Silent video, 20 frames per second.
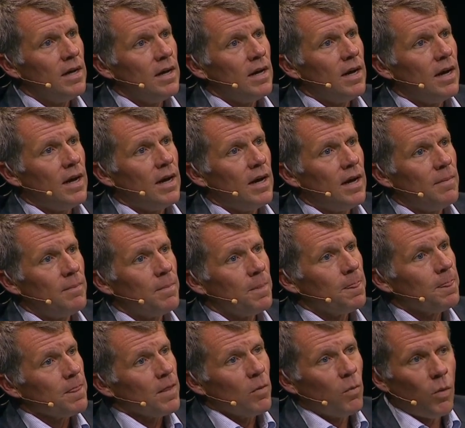Um,
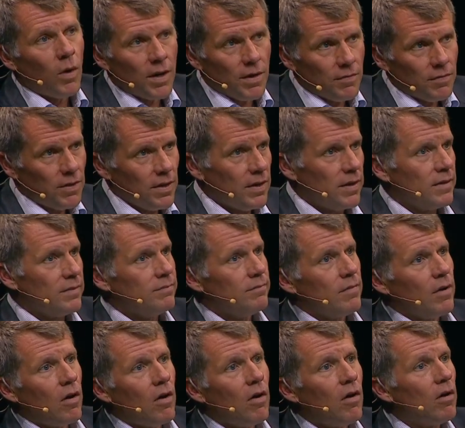one of the
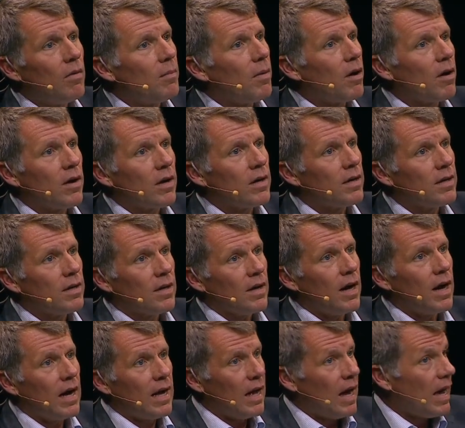hallmark,
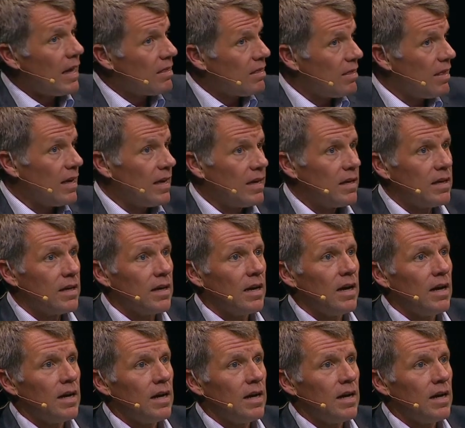I, I think,